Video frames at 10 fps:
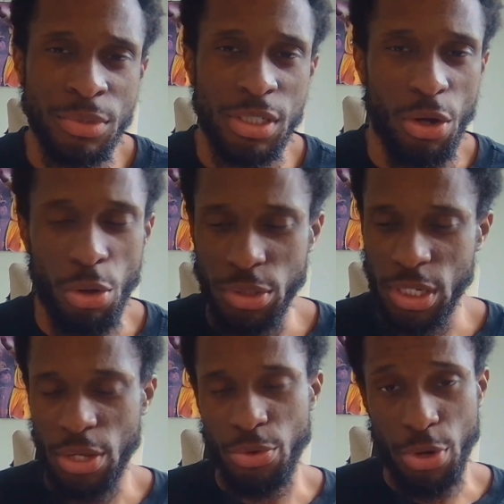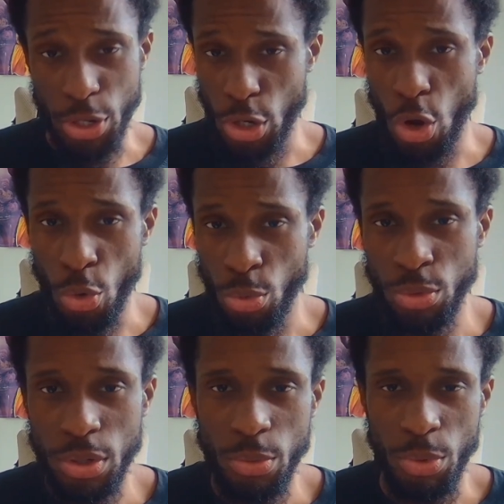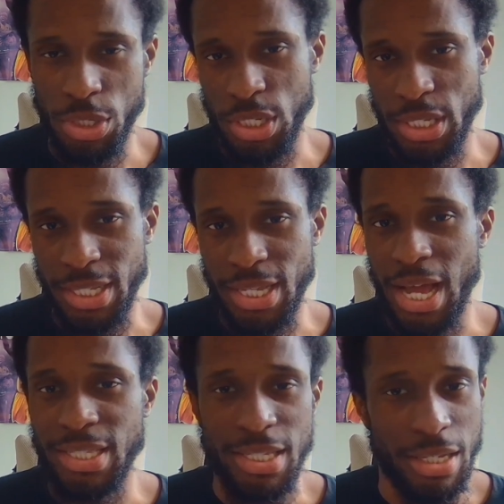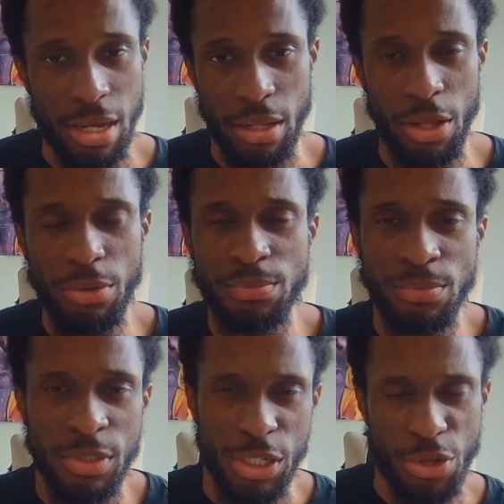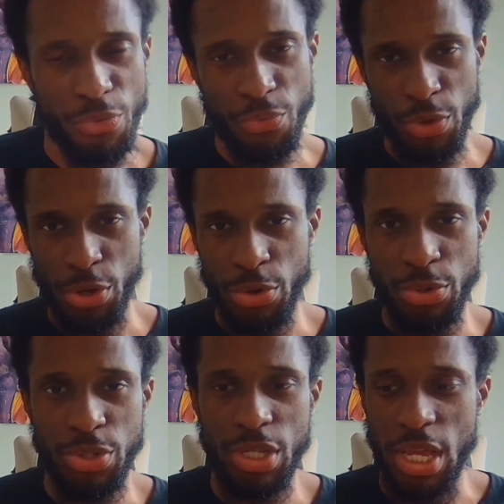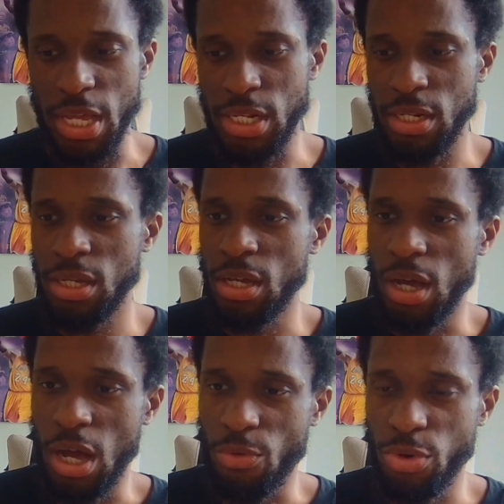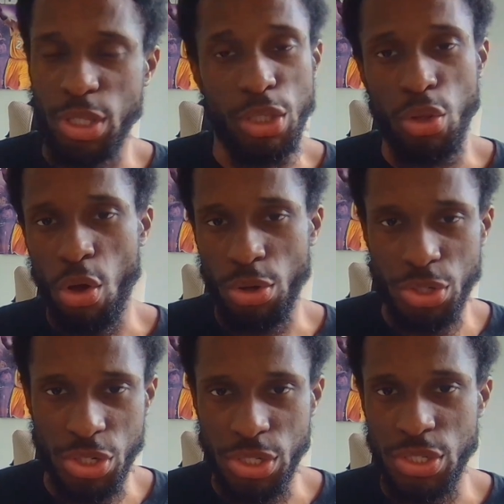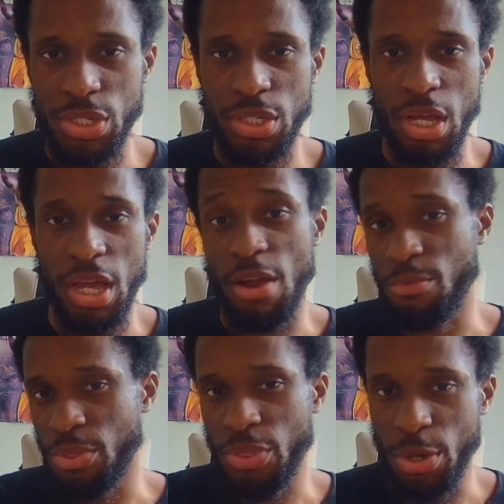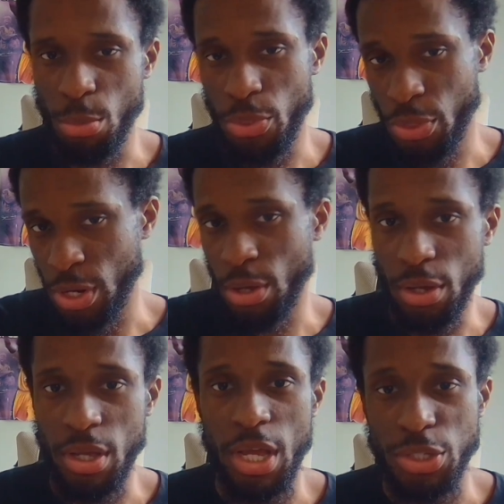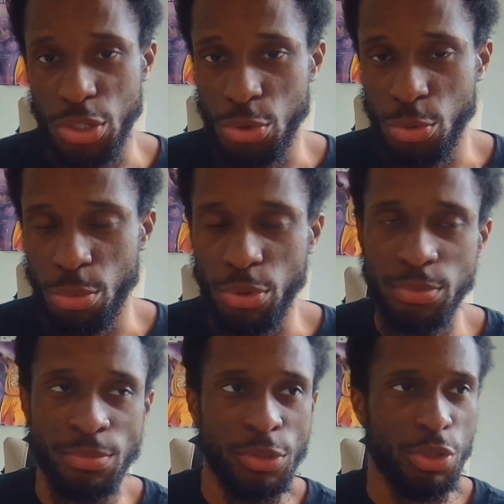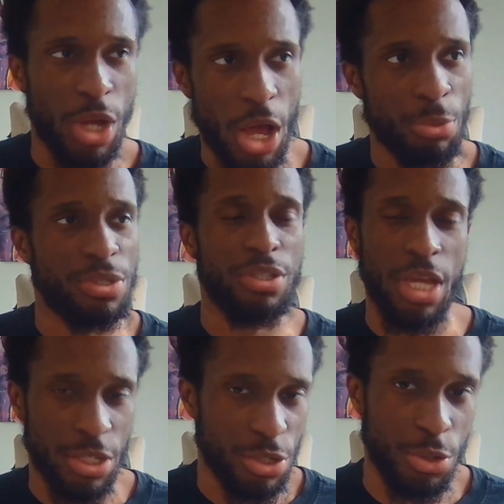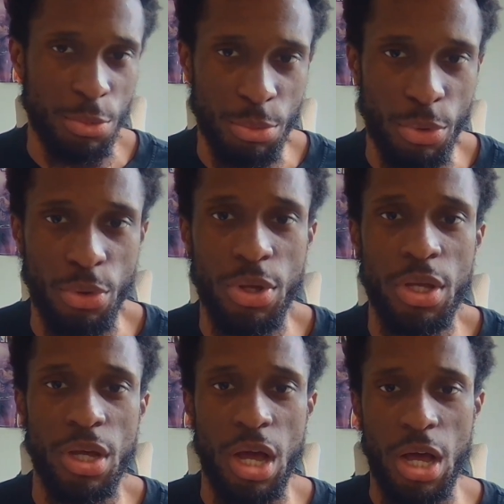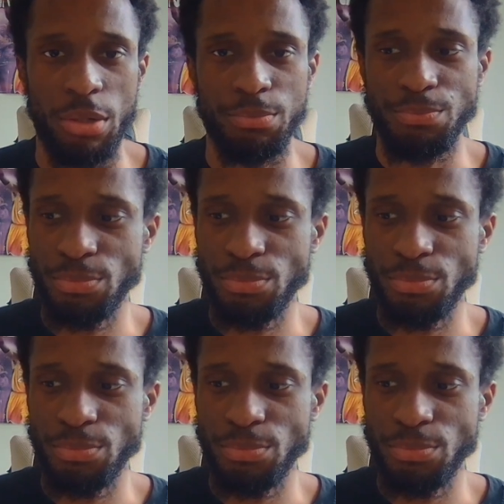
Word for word: all together in code, which is the .dll, and configures and uh, really launches uh, everything within the executable. So it helps that the executable um,